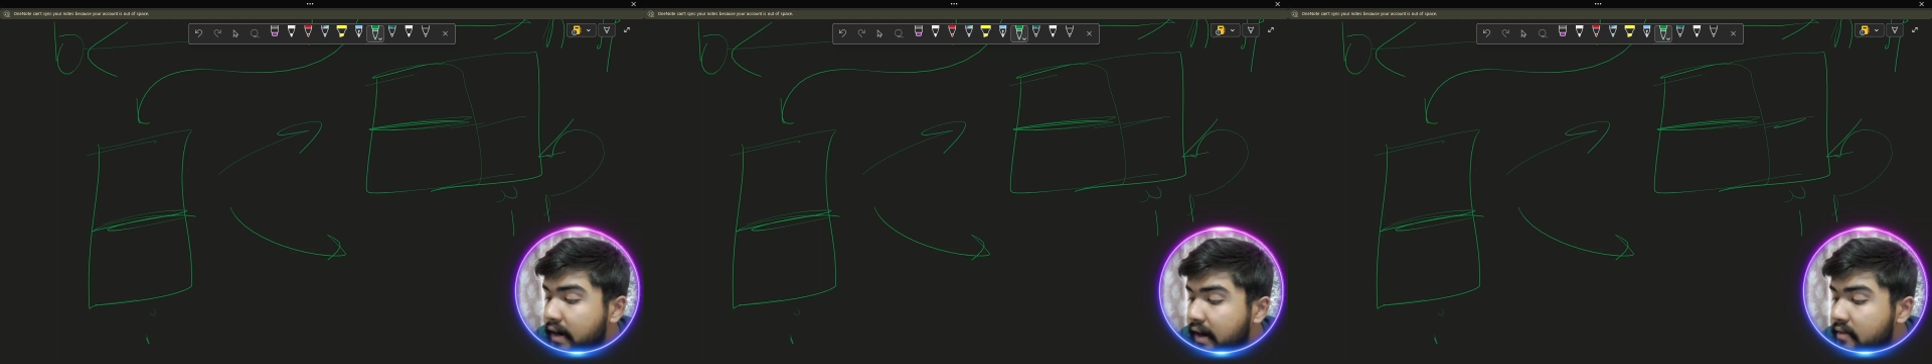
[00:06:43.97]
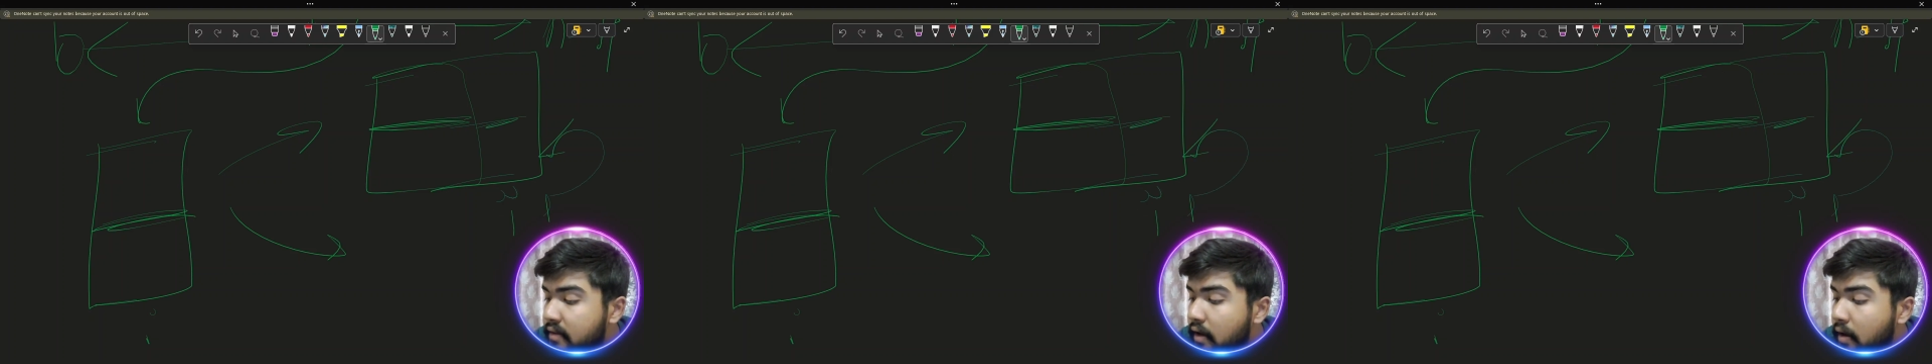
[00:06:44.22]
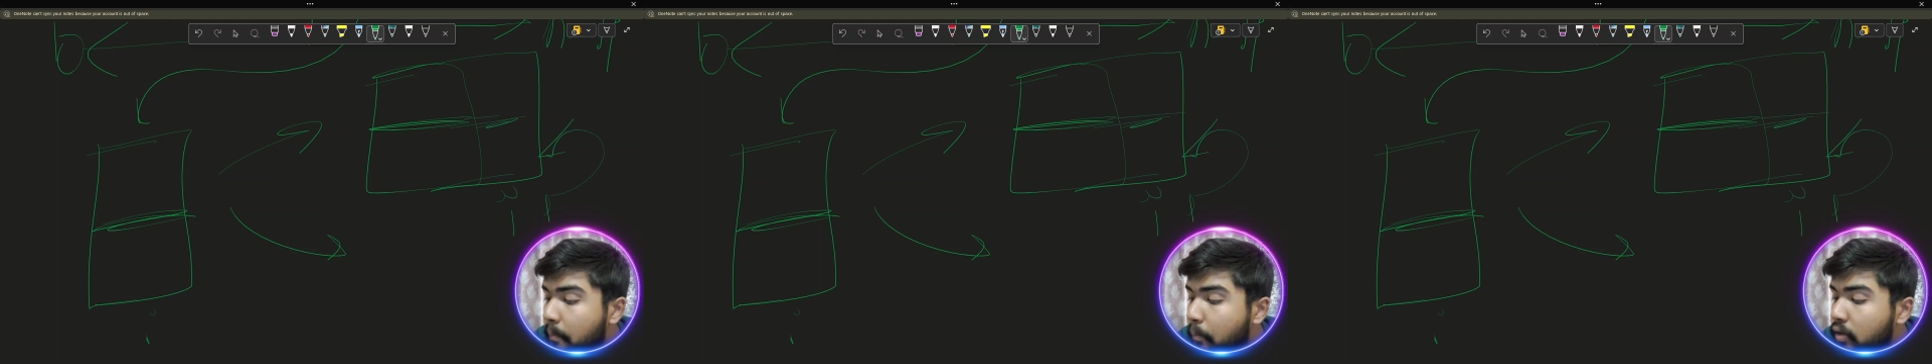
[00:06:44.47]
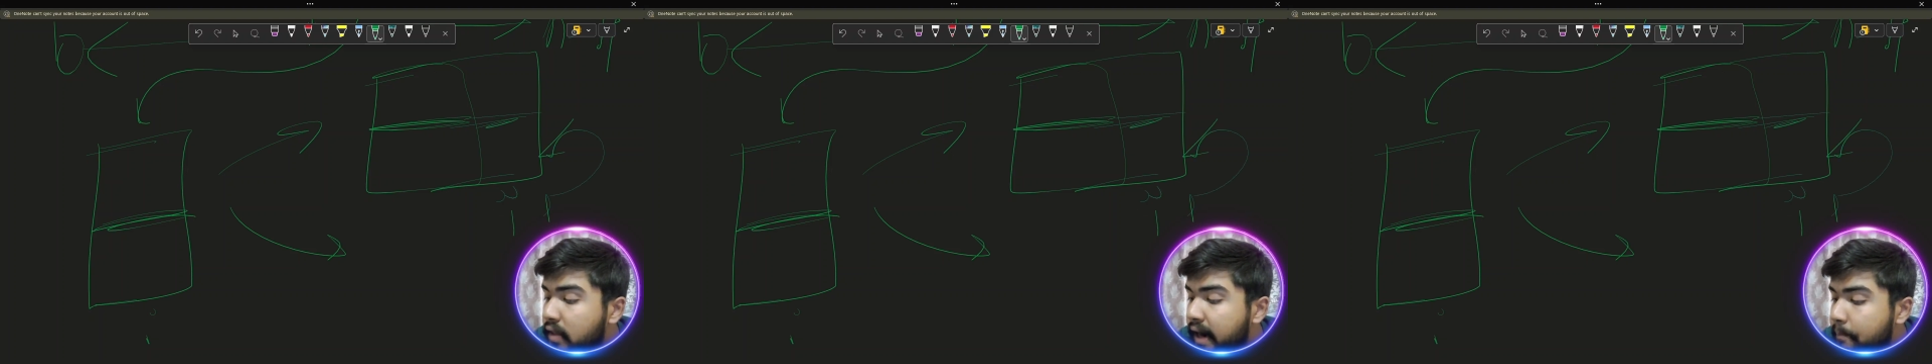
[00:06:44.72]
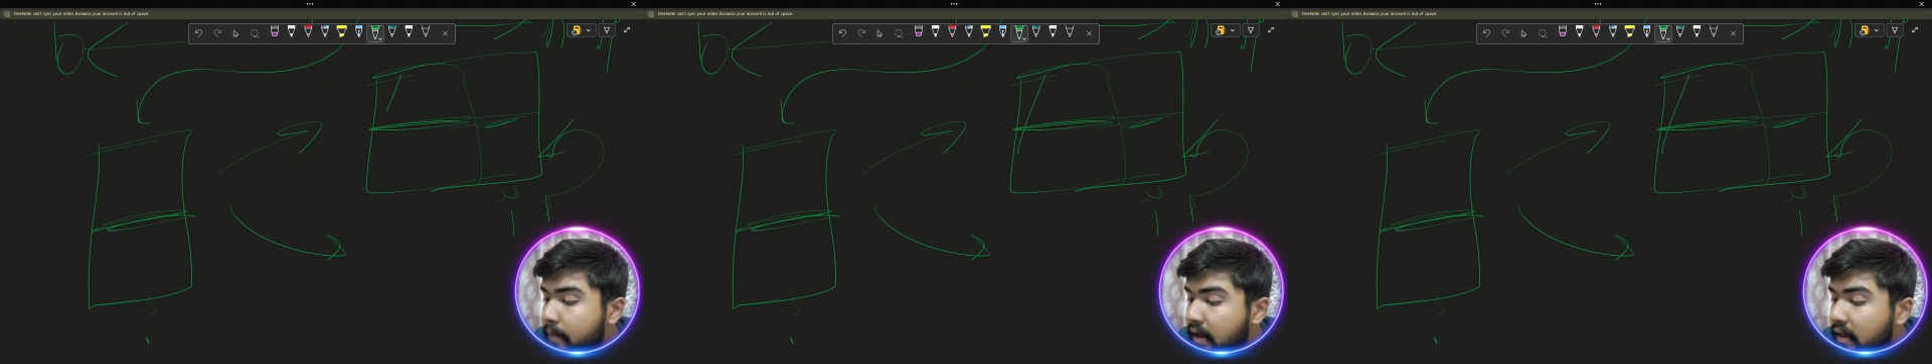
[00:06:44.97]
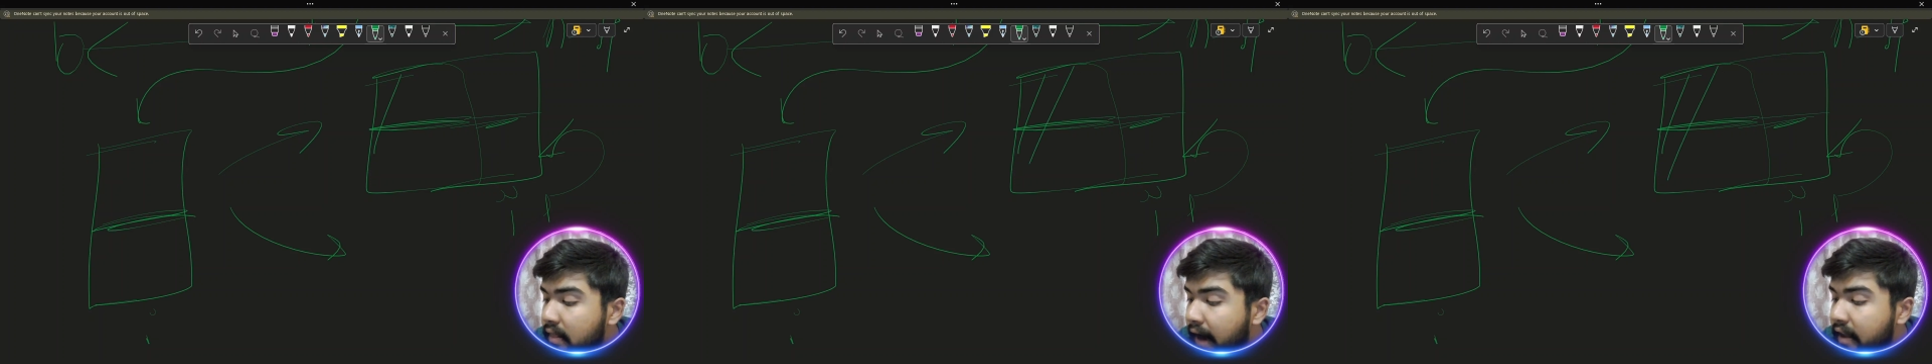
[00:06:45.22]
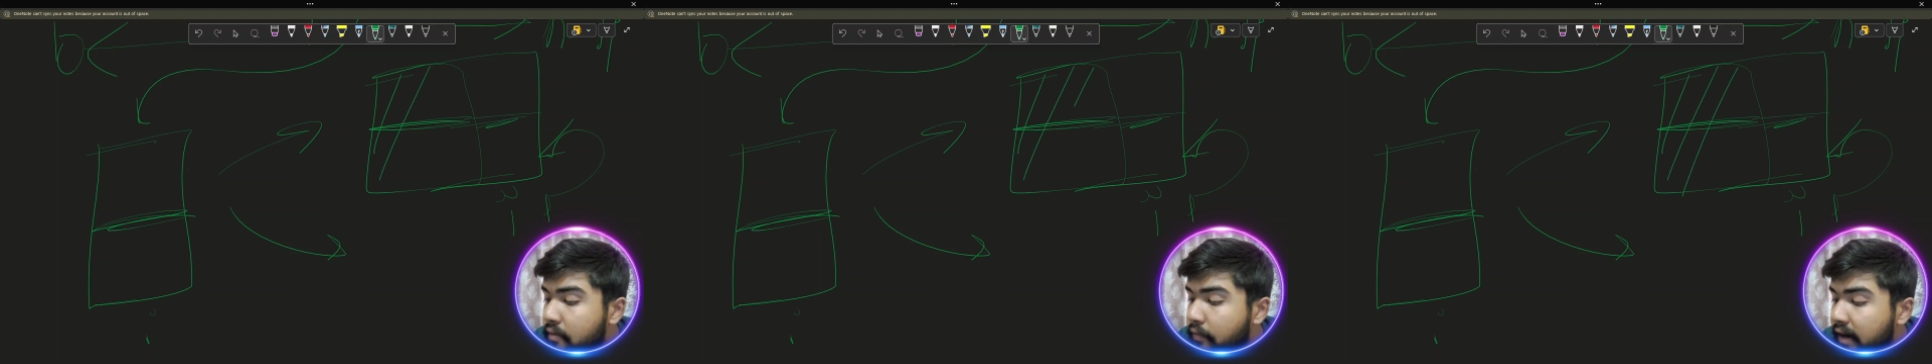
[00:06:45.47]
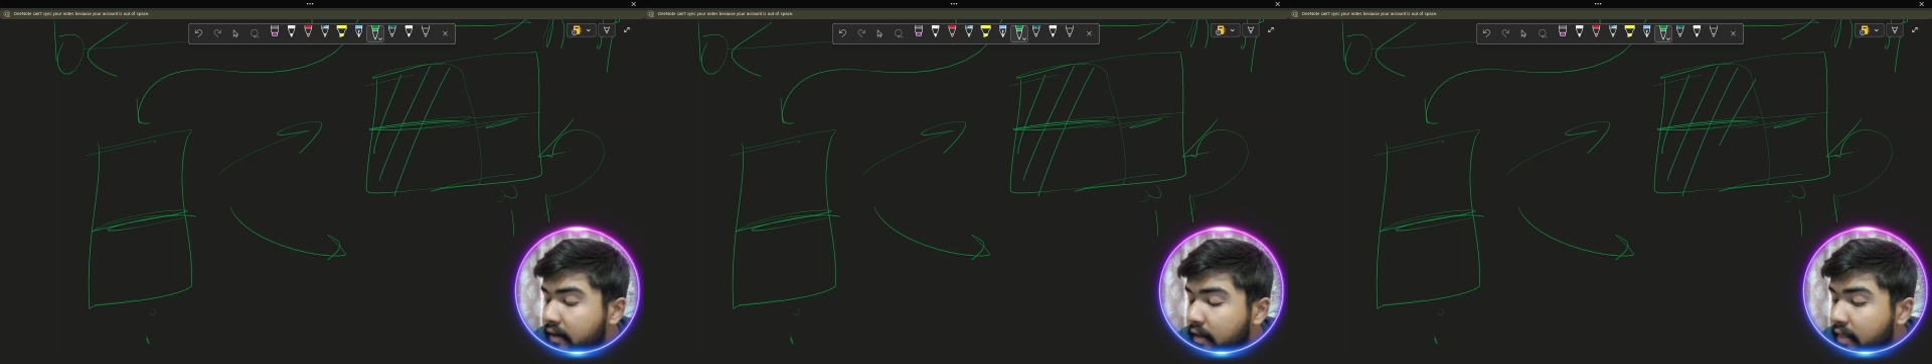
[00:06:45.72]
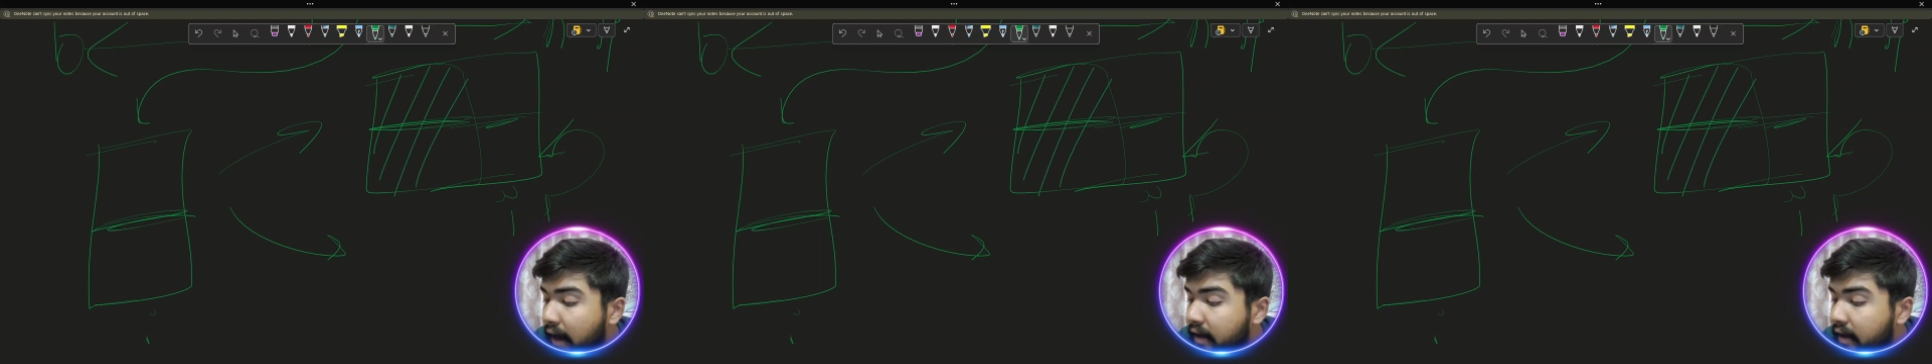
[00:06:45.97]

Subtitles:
index, both are empty, that has filled